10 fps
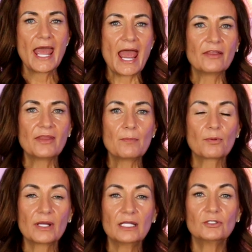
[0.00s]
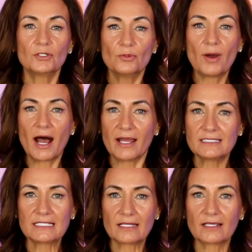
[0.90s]
and they bring new
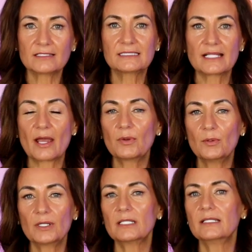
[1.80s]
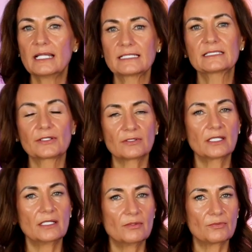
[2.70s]
ideas that we wouldn't necessarily